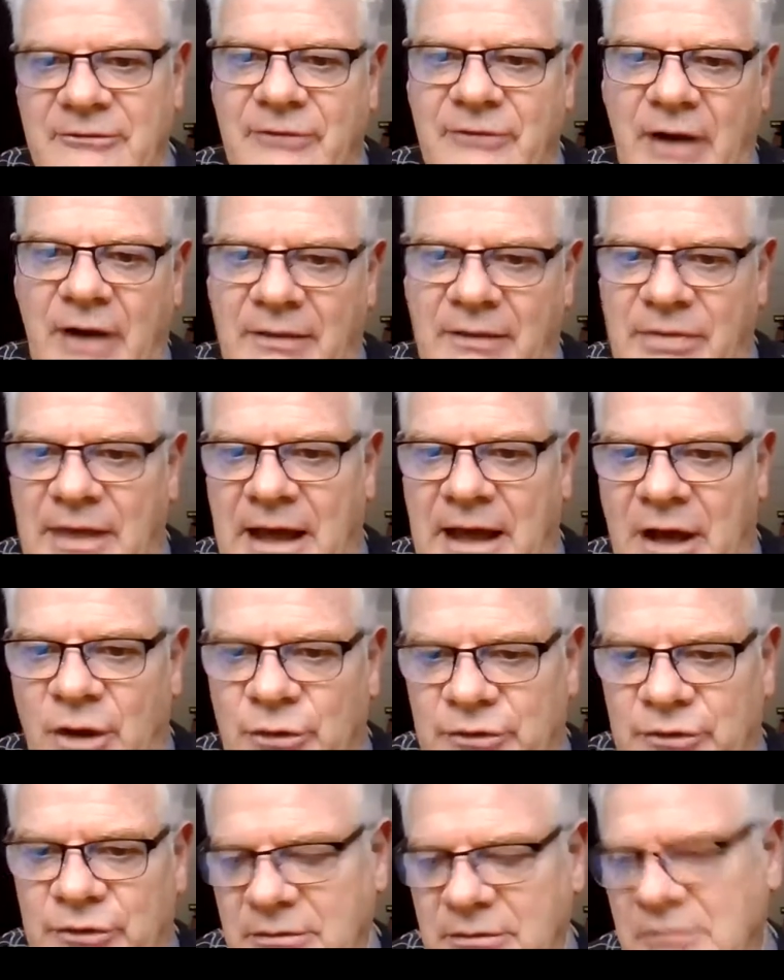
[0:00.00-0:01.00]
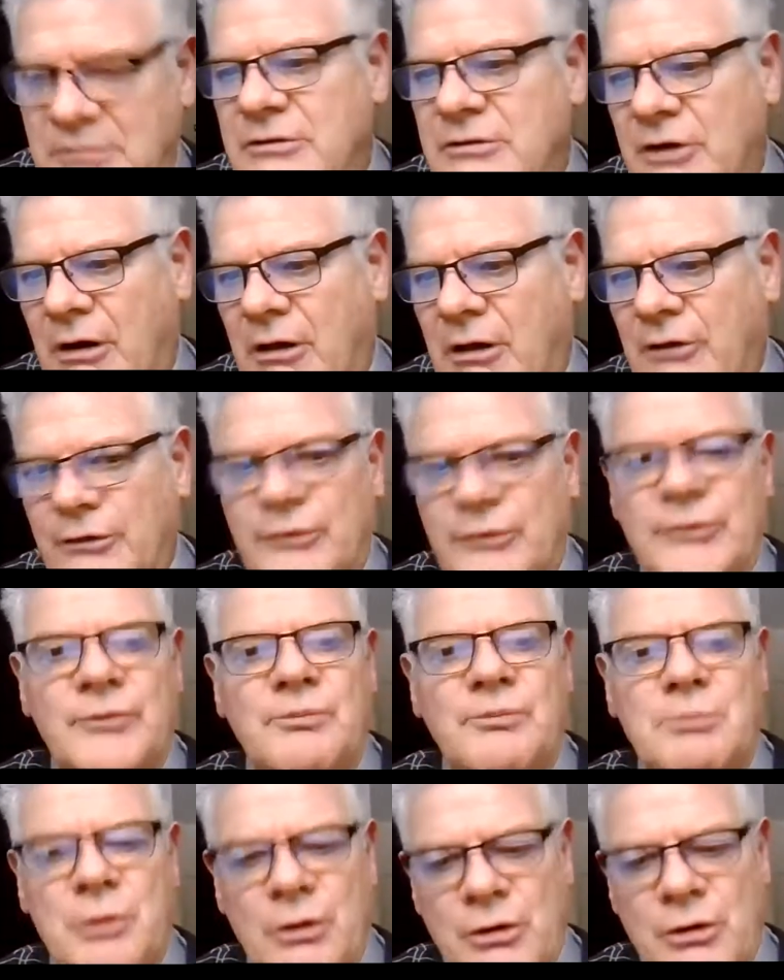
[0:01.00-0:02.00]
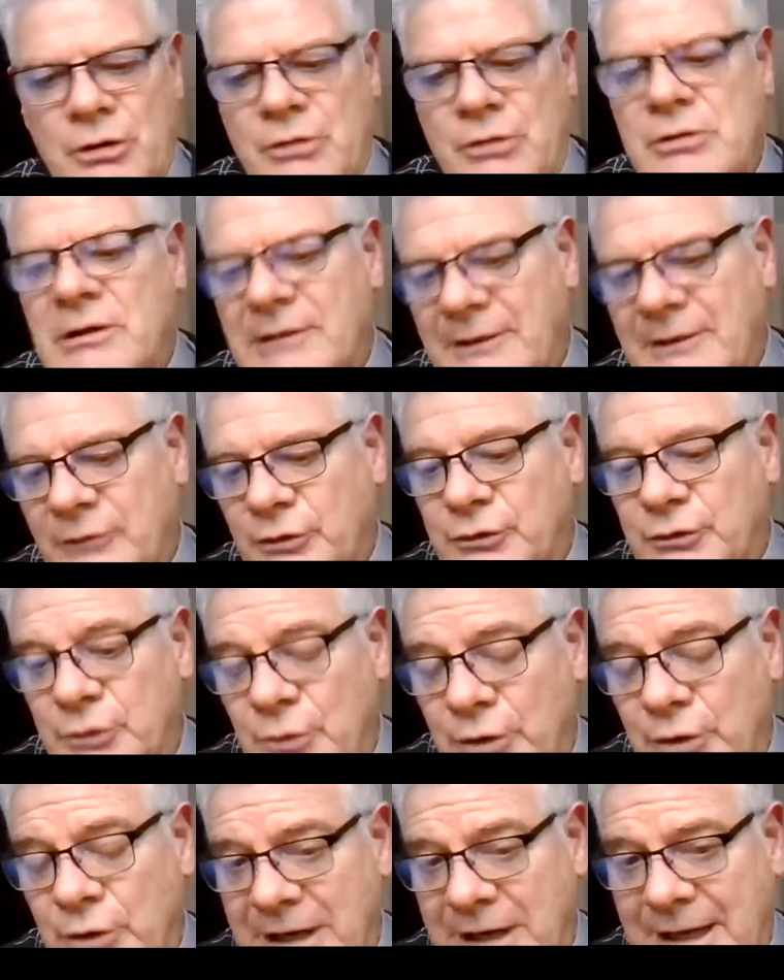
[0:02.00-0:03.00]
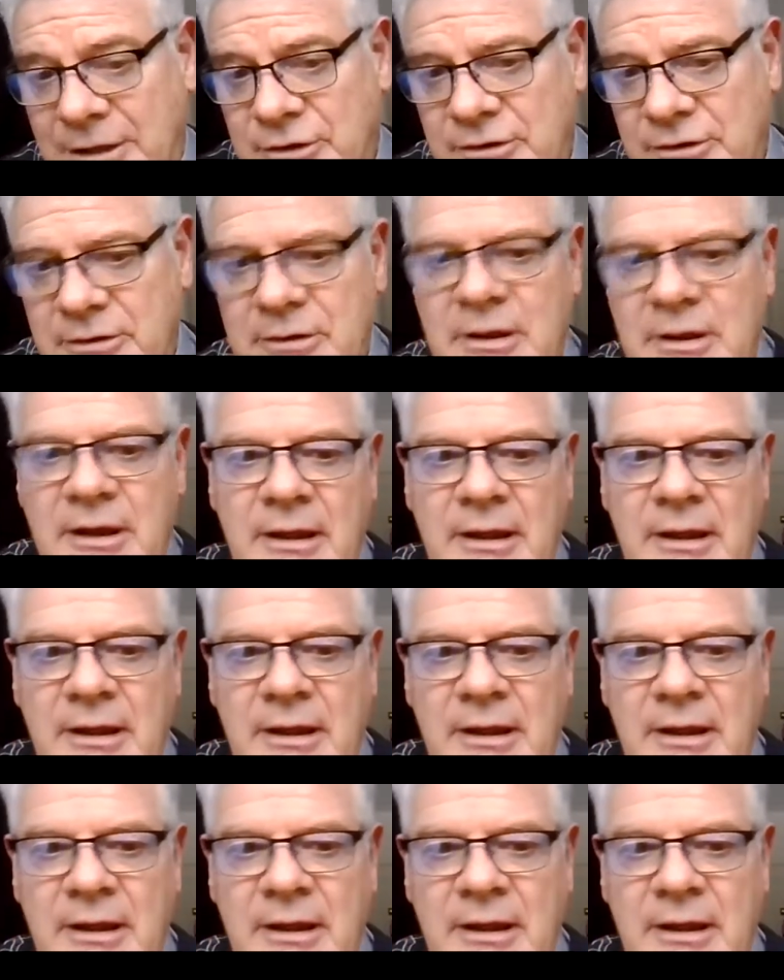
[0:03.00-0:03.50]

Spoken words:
$5,000 per level 2 connector,